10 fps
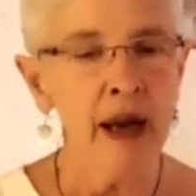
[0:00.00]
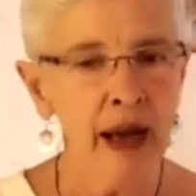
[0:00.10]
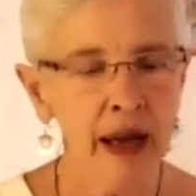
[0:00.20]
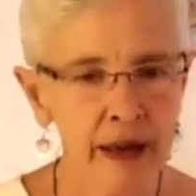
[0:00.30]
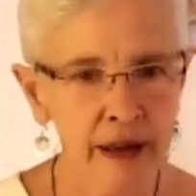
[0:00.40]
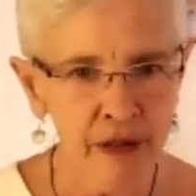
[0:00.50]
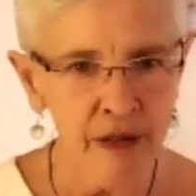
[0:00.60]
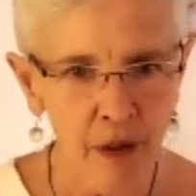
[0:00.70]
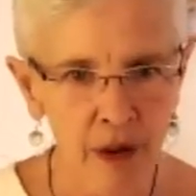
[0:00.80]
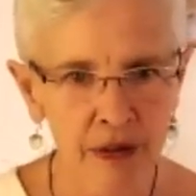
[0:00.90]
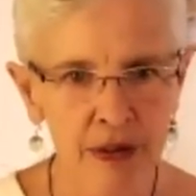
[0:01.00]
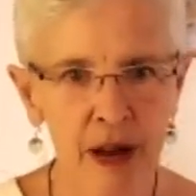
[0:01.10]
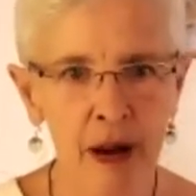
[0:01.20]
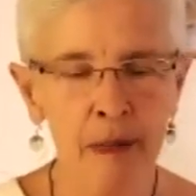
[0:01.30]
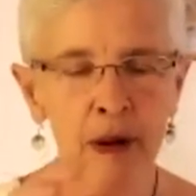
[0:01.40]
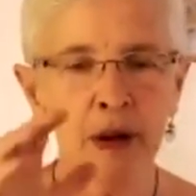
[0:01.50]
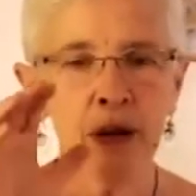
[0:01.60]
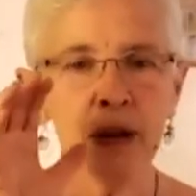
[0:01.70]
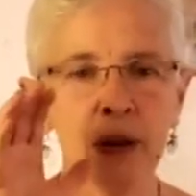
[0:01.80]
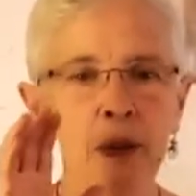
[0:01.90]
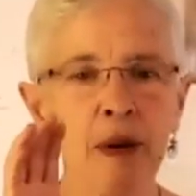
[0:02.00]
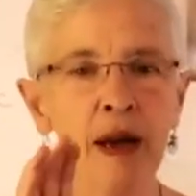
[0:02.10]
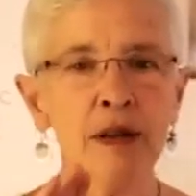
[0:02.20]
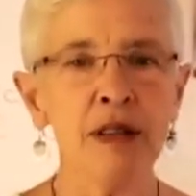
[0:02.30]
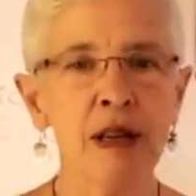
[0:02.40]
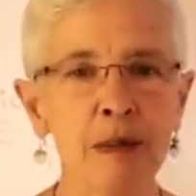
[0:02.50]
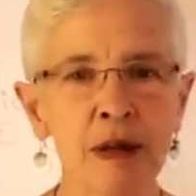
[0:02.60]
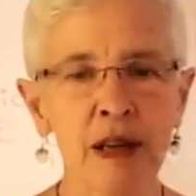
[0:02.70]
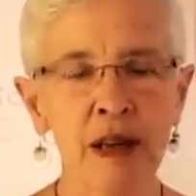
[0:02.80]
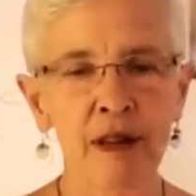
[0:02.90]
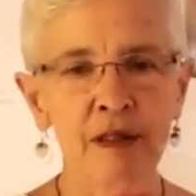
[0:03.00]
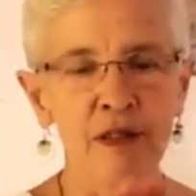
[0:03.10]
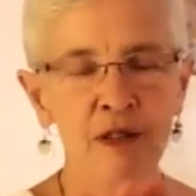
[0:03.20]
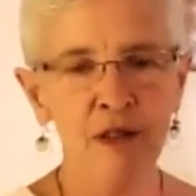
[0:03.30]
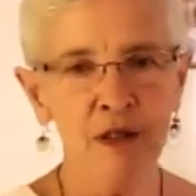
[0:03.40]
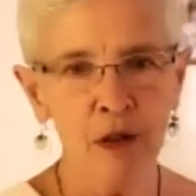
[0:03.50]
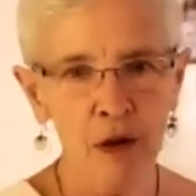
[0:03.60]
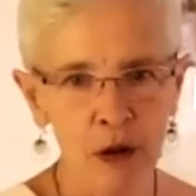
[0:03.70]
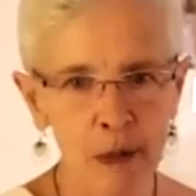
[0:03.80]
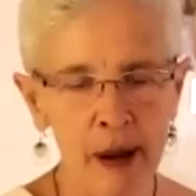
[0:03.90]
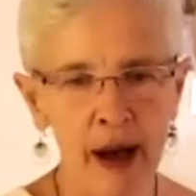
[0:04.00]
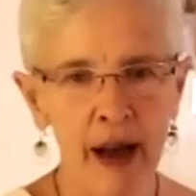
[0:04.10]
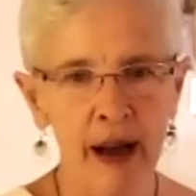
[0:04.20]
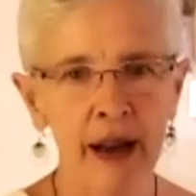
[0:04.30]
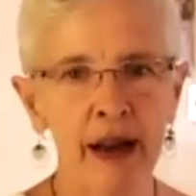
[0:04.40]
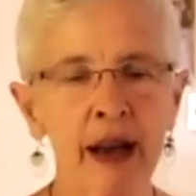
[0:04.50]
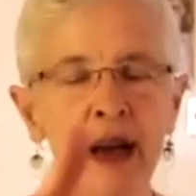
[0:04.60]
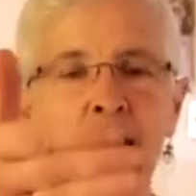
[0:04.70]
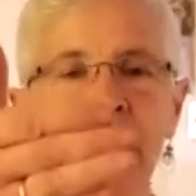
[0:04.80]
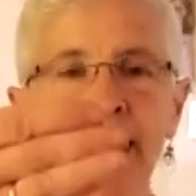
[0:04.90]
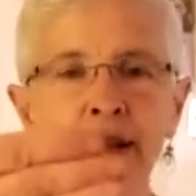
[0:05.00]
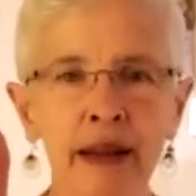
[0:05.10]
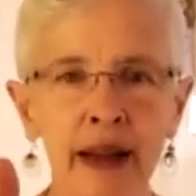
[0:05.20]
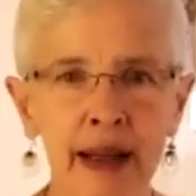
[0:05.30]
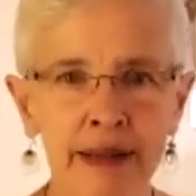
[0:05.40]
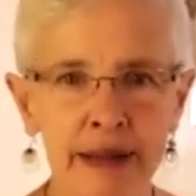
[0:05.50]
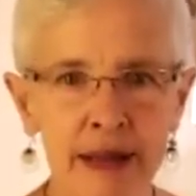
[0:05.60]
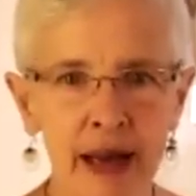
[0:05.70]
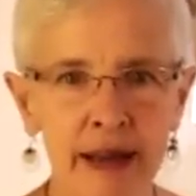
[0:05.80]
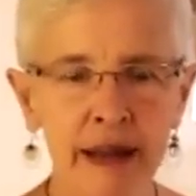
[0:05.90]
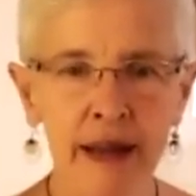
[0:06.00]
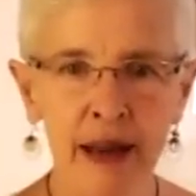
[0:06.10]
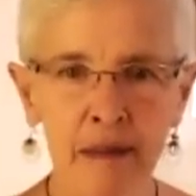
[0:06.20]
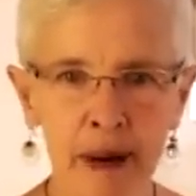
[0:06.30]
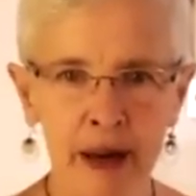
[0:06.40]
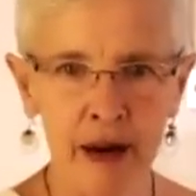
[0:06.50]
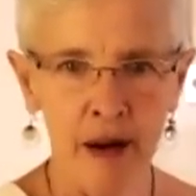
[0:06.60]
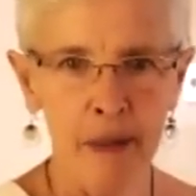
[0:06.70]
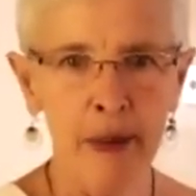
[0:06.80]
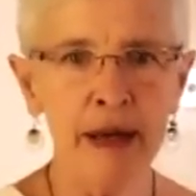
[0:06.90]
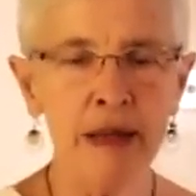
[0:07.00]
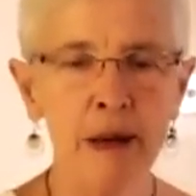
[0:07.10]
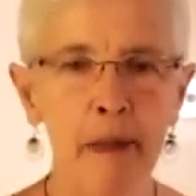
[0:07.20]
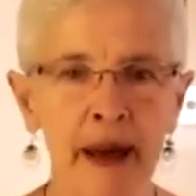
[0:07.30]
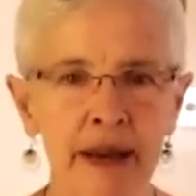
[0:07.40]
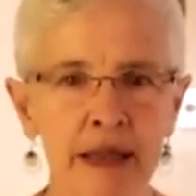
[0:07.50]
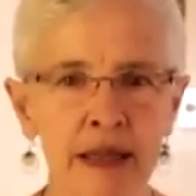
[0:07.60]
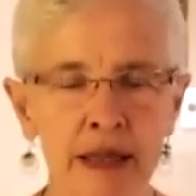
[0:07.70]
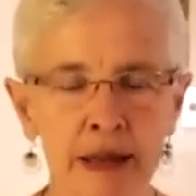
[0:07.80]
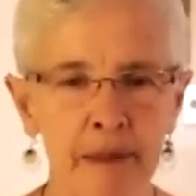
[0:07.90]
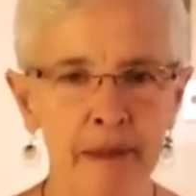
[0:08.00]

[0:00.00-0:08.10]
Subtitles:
And in the fourth step, the creator steps even further back and lets that thing become independent.